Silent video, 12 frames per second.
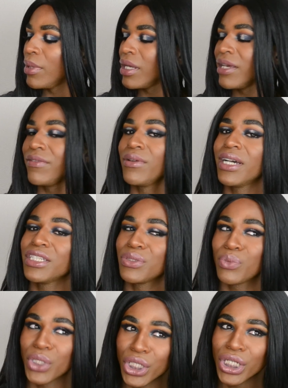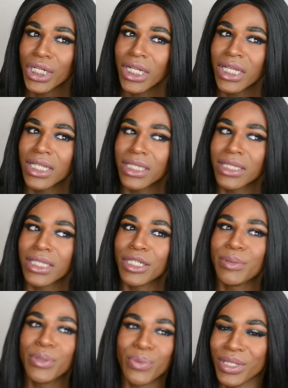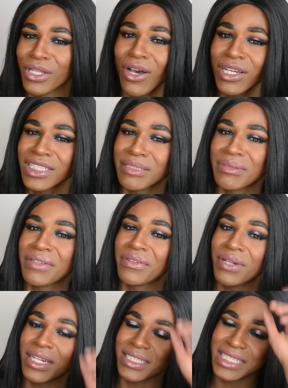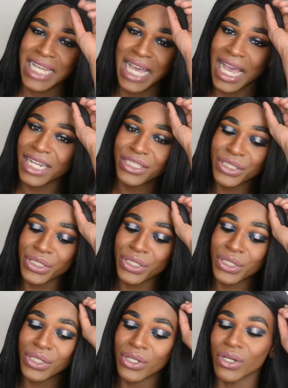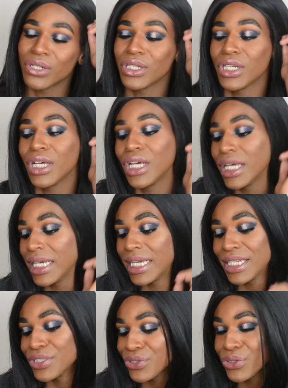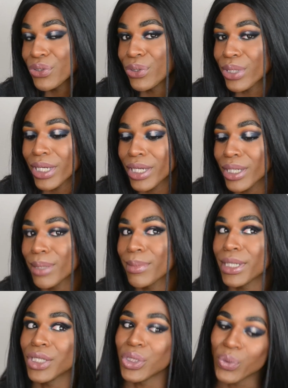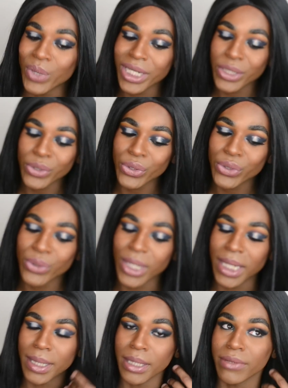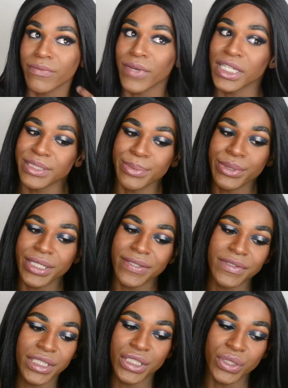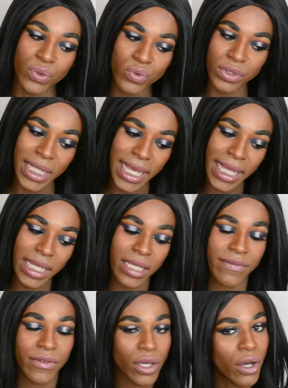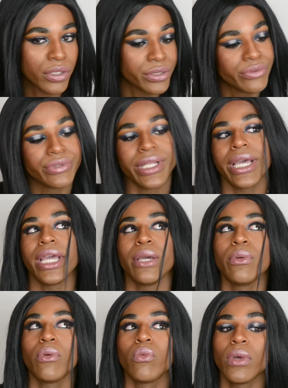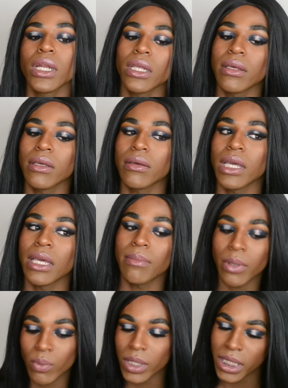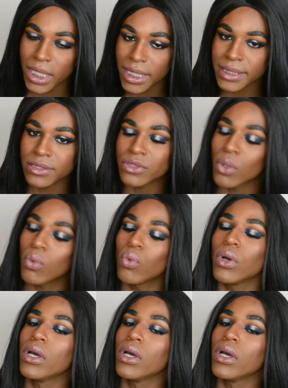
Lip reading: if you guys could, it'd be really awesome if you guys tagged her on Instagram and Twitter and Facebook. If she used that, if y'all use that, it'd be really nice. So